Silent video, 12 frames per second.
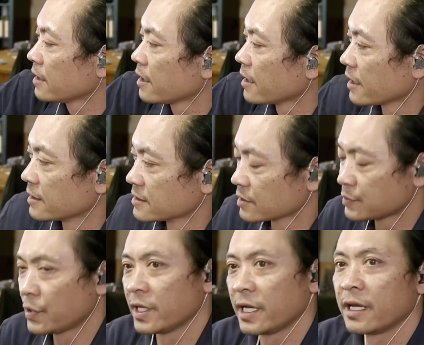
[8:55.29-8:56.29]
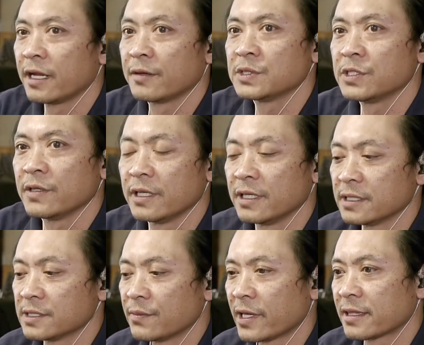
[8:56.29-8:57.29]
Because I was putting it up to it, and it's
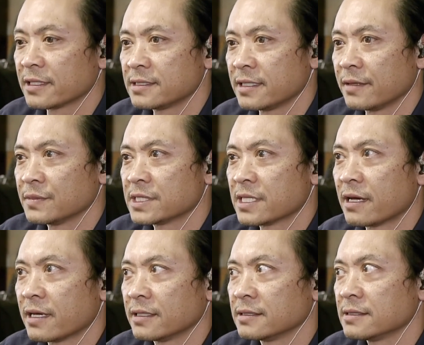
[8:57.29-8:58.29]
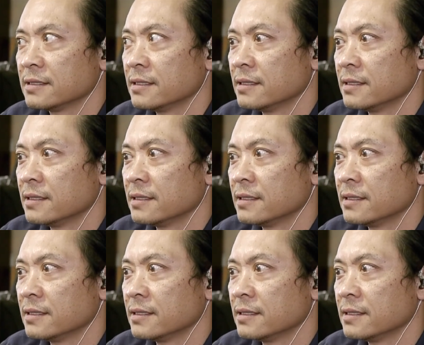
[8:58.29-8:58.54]
about the same size.